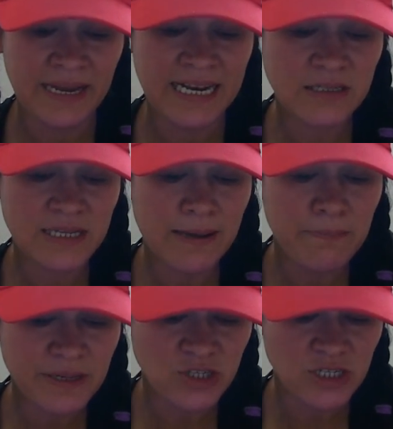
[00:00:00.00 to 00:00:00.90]
And he's like,
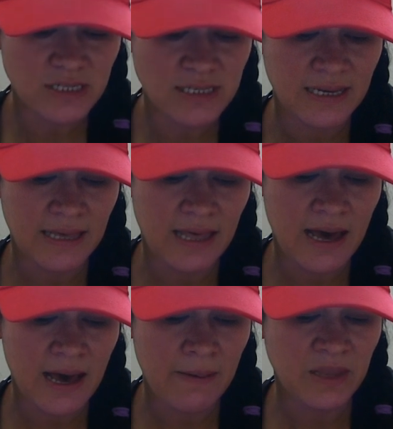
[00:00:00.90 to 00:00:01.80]
bitches.
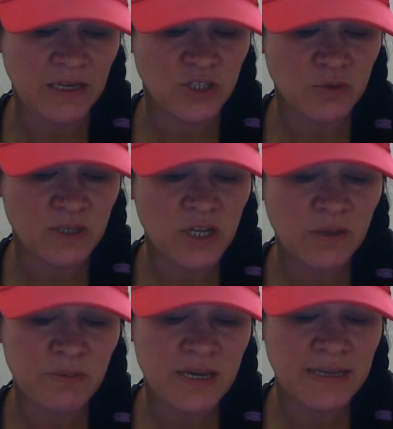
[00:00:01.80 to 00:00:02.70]
She was
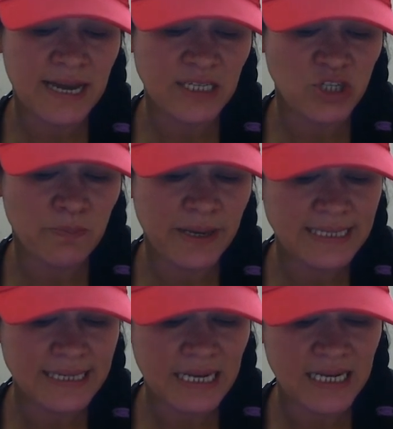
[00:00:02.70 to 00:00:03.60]
not being nice. She
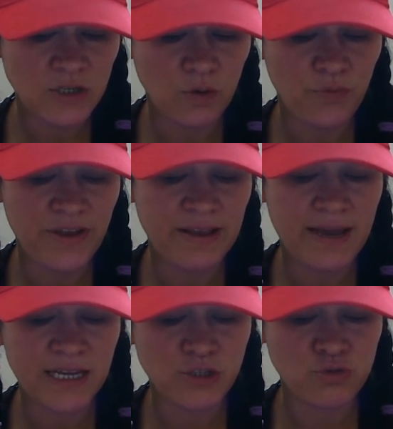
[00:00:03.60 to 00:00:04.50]
basically told that
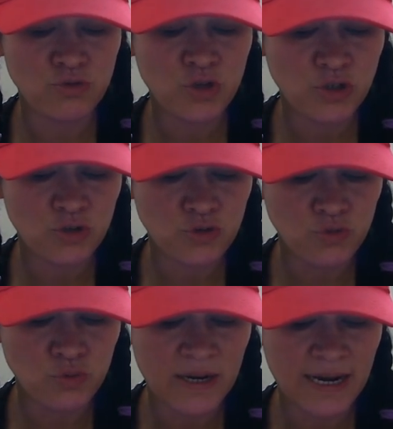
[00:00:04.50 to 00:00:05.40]
guy to not
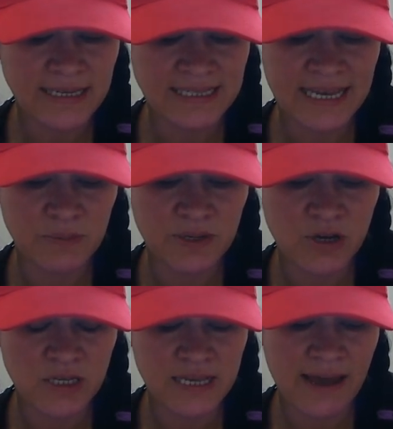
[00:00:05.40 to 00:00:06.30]
do what I says
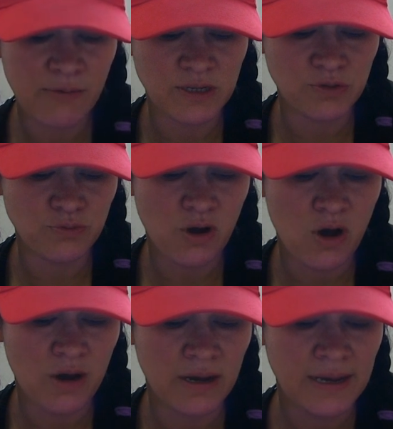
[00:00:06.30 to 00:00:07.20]
because I was
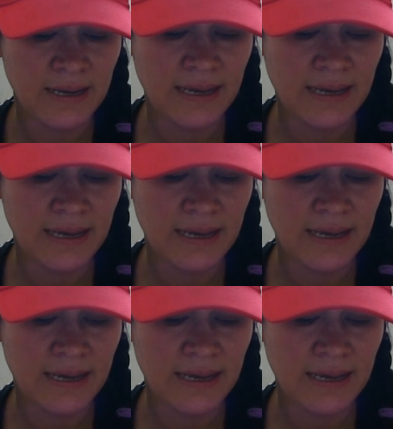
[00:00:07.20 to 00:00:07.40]
wrong.